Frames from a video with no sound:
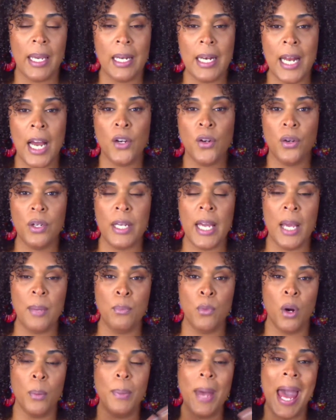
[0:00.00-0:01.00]
Can I create
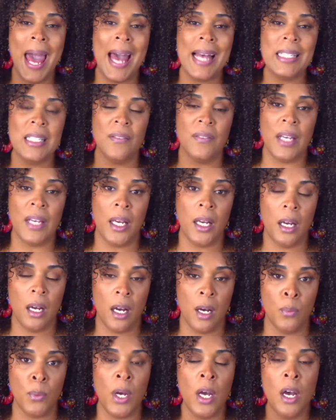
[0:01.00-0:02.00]
more passive
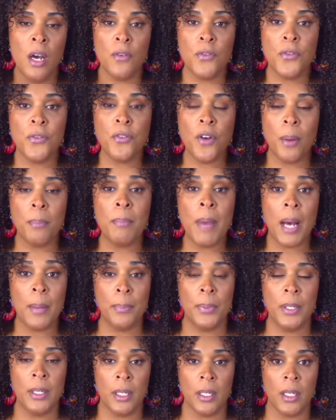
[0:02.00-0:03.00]
income from my
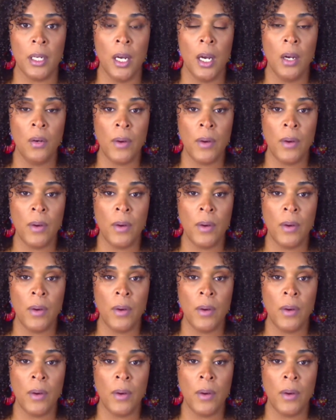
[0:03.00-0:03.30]
book?